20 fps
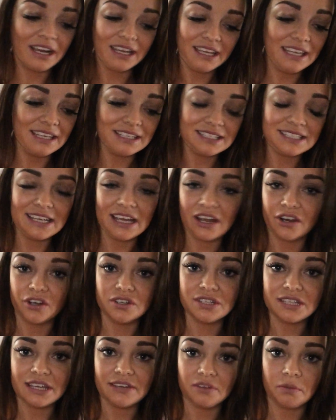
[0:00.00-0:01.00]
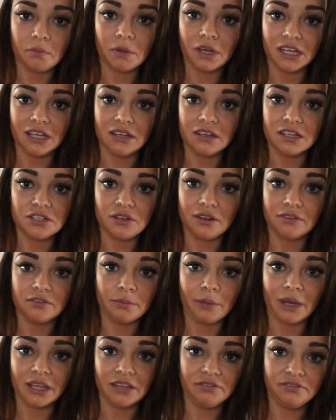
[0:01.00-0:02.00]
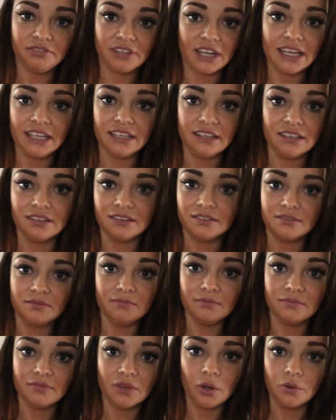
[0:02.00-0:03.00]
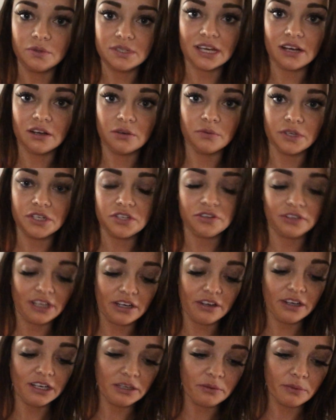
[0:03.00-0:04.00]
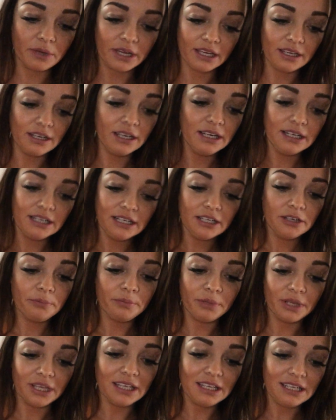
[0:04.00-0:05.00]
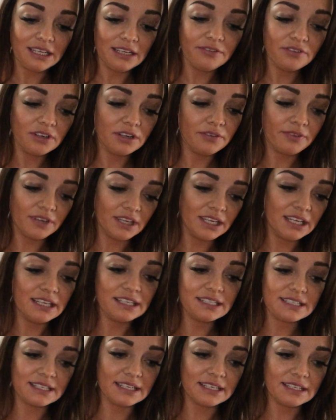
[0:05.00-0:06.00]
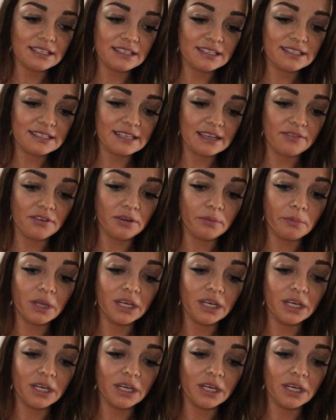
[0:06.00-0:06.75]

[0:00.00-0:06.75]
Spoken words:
can't see how you're saving money because you have to buy the flight and hotel once you're there anyway. But even if it isn't saving